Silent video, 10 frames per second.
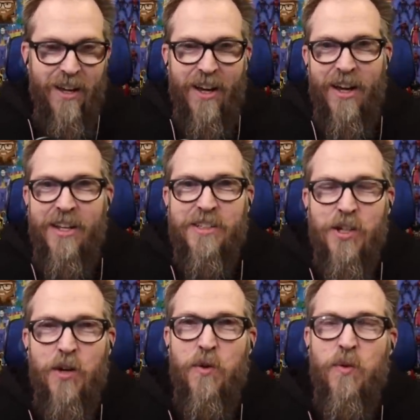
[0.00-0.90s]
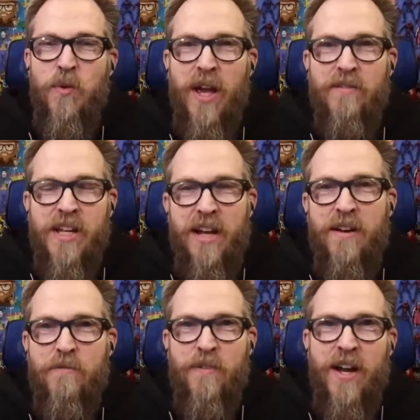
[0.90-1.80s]
Uh, so we have
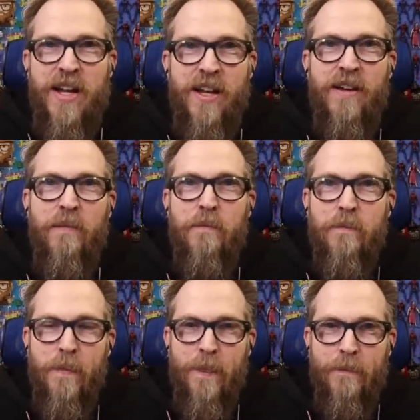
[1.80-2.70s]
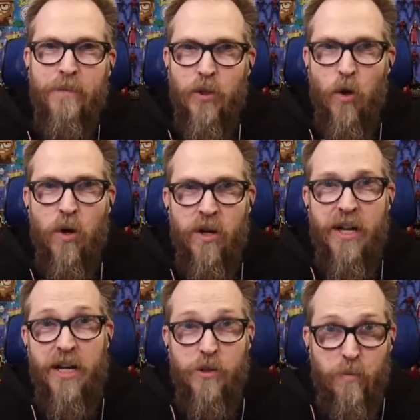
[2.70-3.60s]
data fighting lore
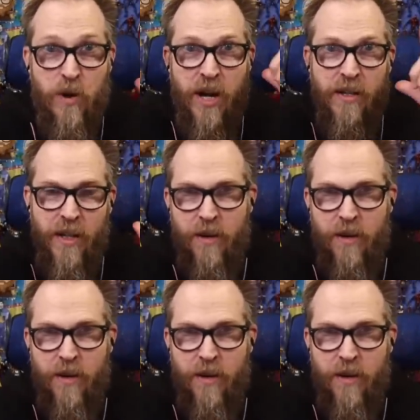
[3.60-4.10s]
in his brain.